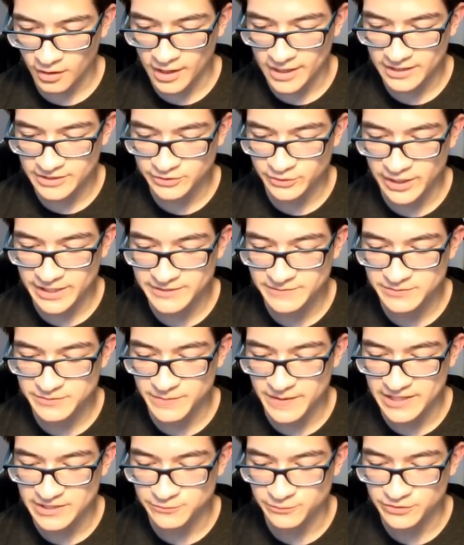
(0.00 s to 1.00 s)
Alright, let's create some
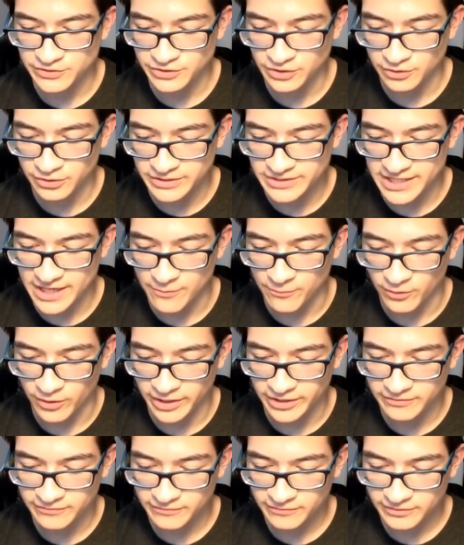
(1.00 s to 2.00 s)
space. We're still only down
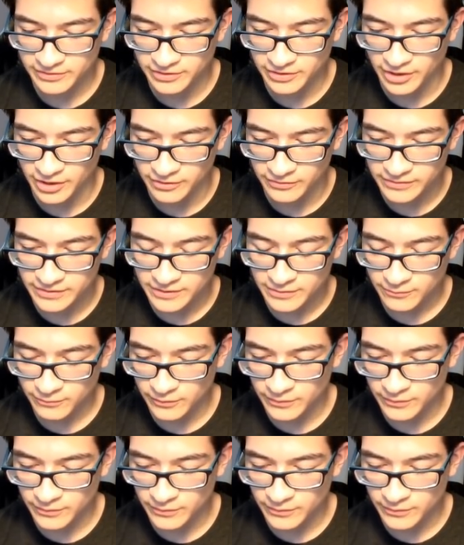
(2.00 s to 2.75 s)
one, you know.